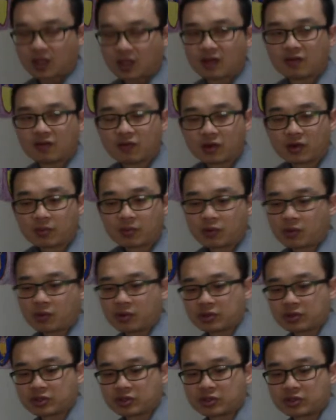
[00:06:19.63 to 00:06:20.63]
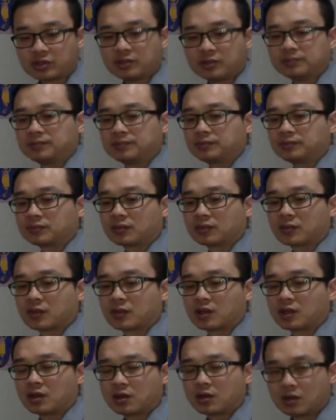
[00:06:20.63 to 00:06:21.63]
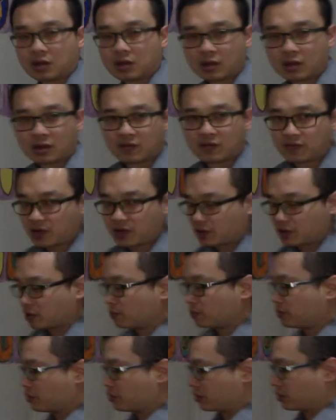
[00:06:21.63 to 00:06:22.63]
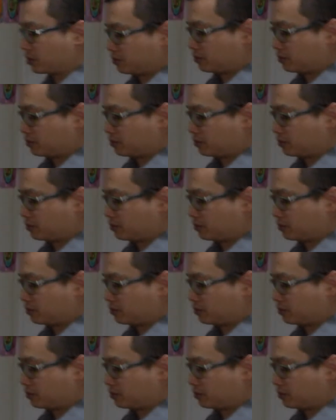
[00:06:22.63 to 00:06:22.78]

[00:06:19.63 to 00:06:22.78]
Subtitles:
Very poor posture. In front of computer.